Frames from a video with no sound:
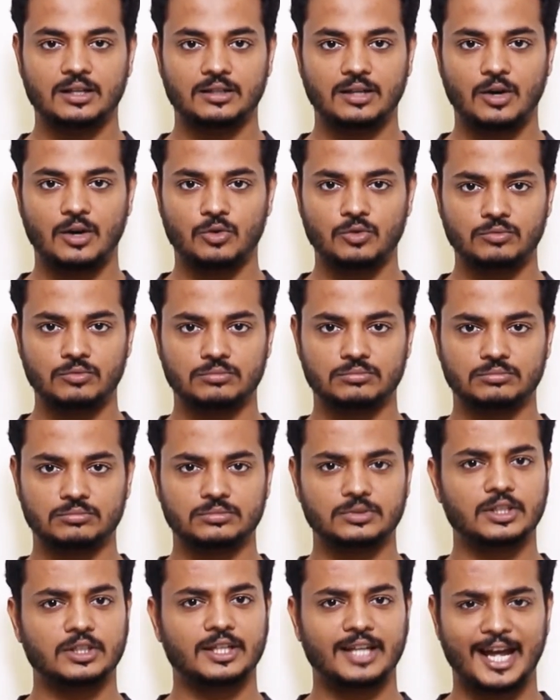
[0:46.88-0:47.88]
Now,
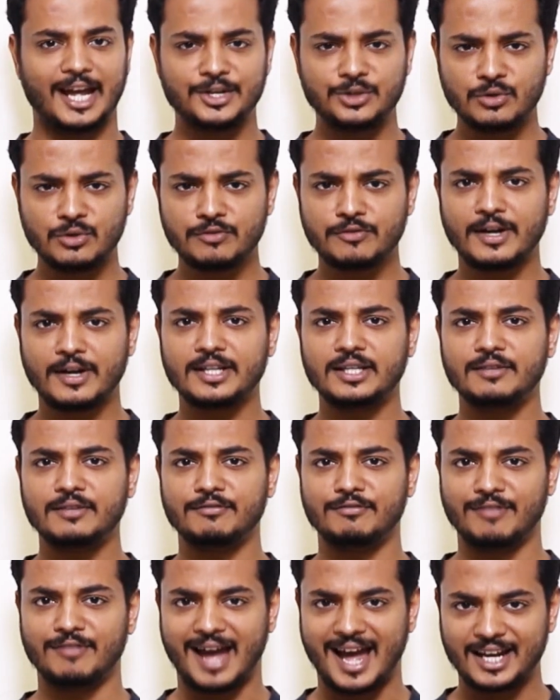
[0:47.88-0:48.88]
can you find
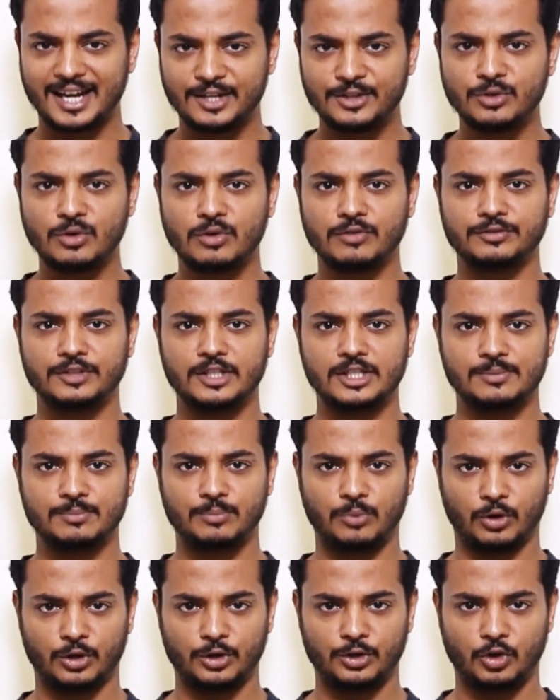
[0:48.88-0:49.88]
the value of this
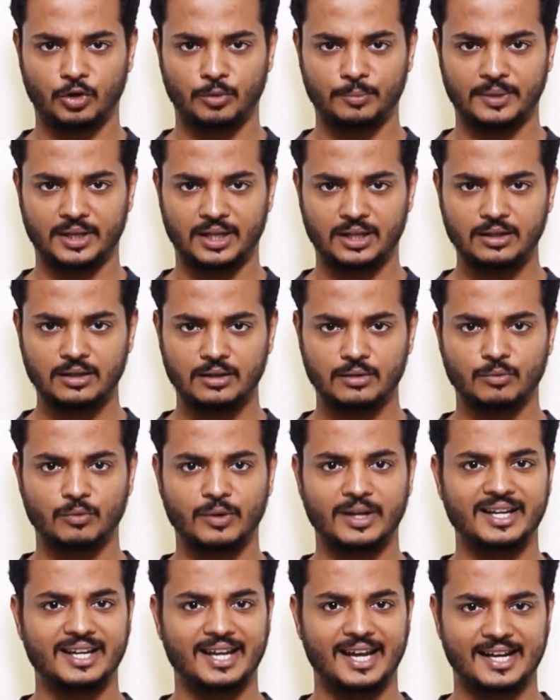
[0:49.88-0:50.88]
polynomial
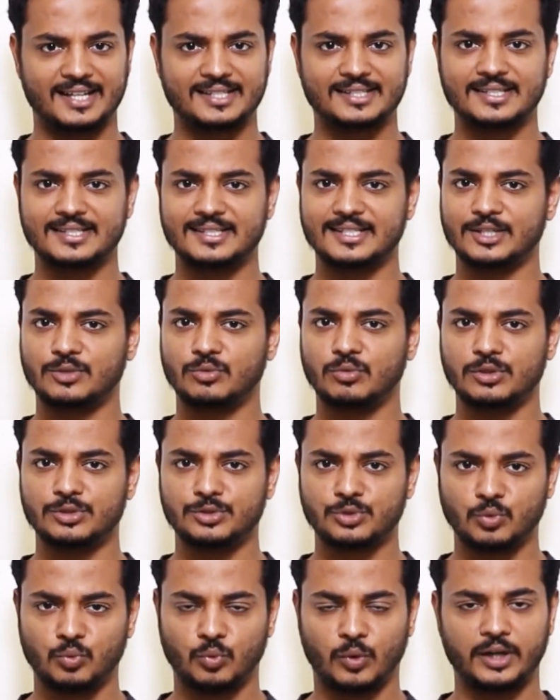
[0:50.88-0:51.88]
when x is equal
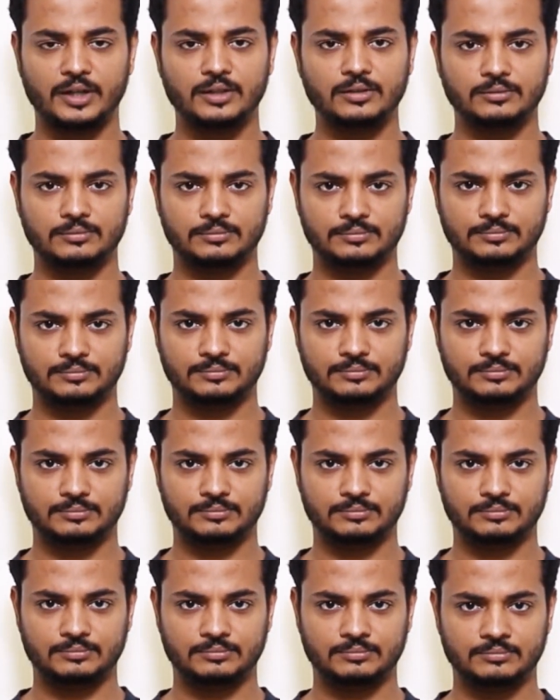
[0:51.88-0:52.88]
to 1?
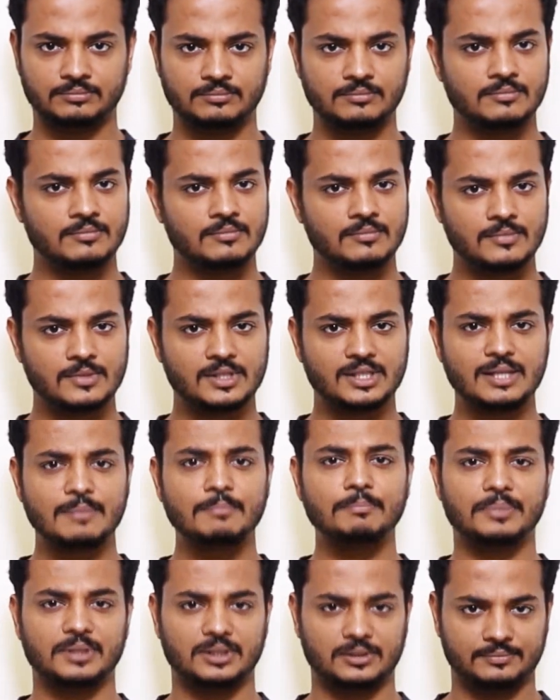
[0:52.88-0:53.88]

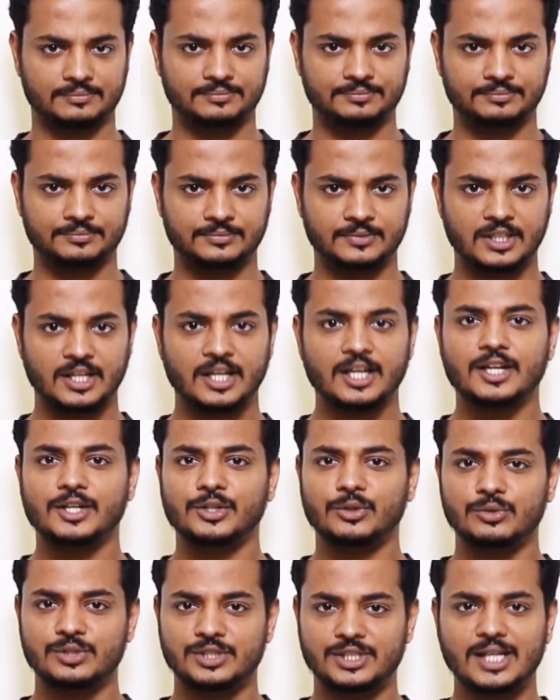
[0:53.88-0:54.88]
Simple.
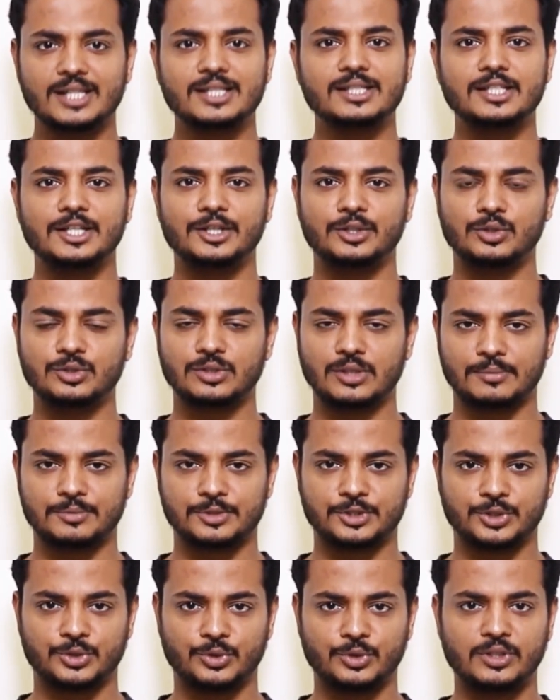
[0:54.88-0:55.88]
You just need to
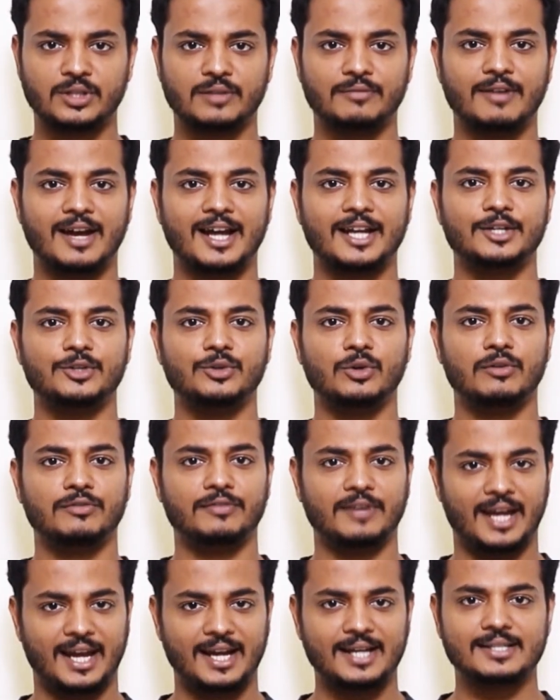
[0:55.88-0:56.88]
substitute the value
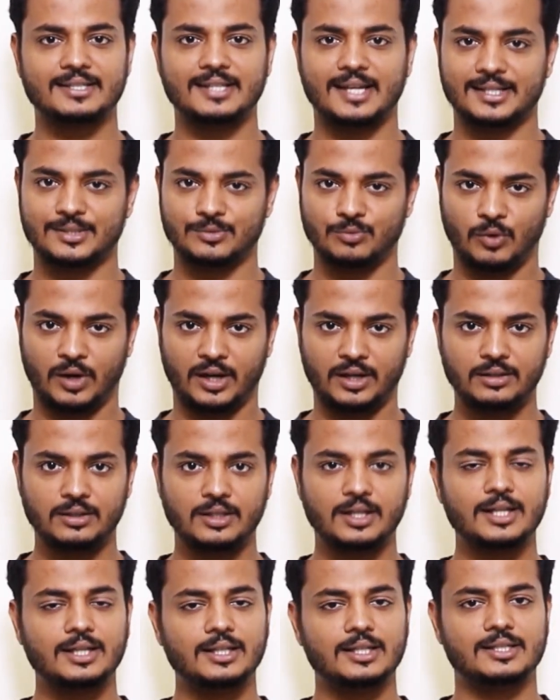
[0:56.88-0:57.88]
of x as
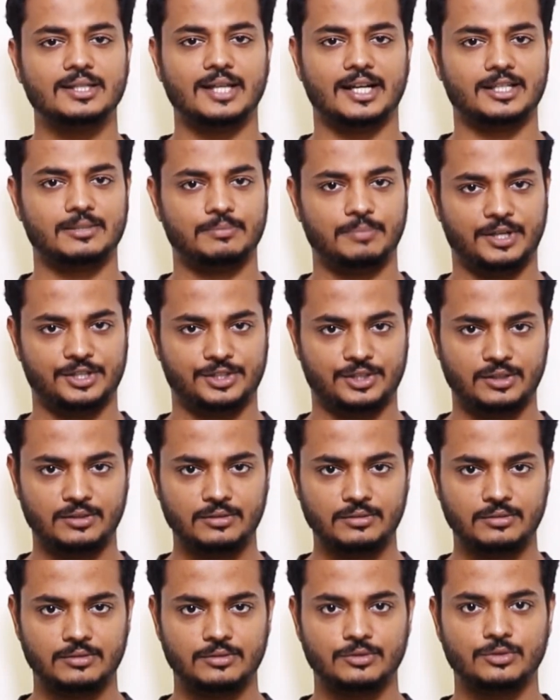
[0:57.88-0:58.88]
1 in this
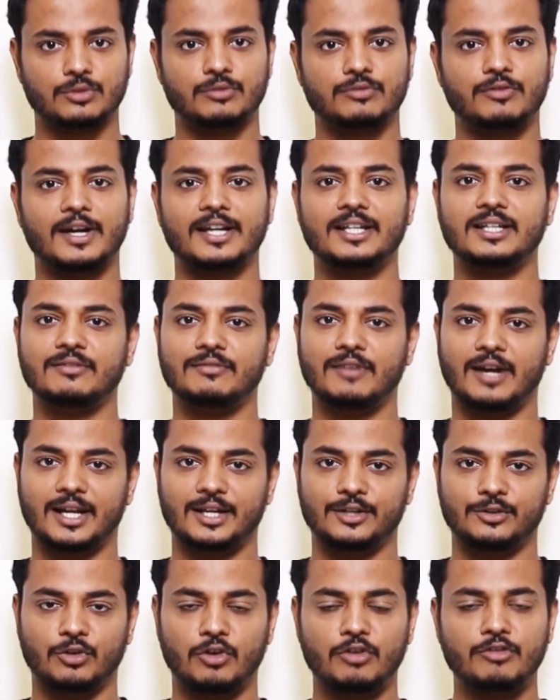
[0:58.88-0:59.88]
expression to find the
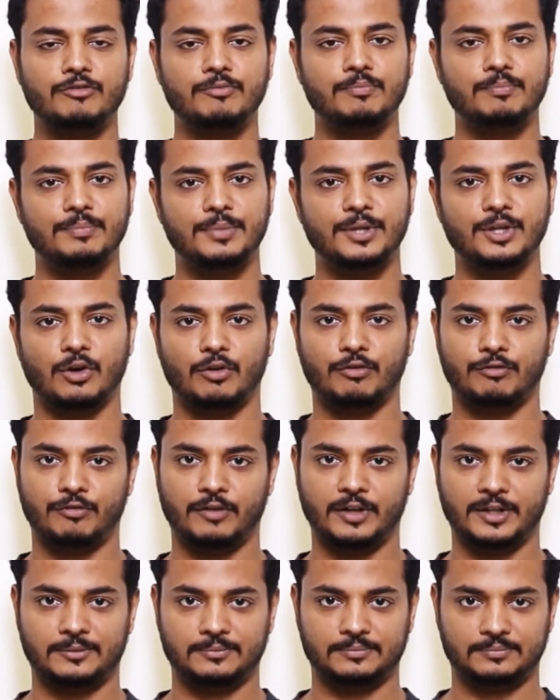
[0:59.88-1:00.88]
value of p of
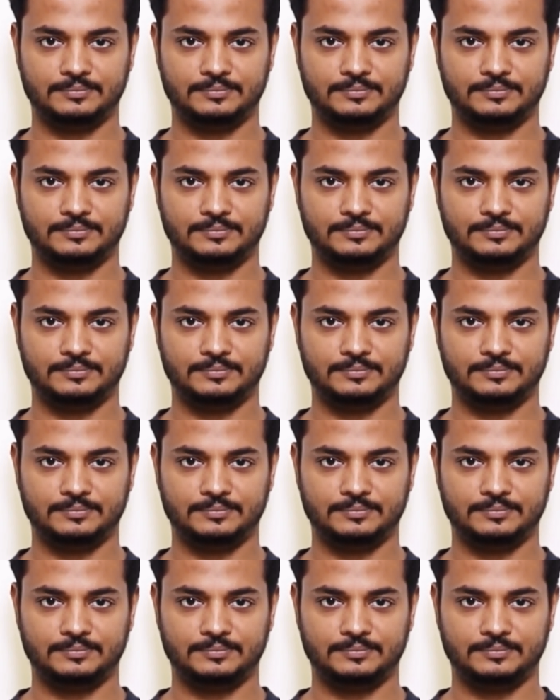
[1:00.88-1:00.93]
1.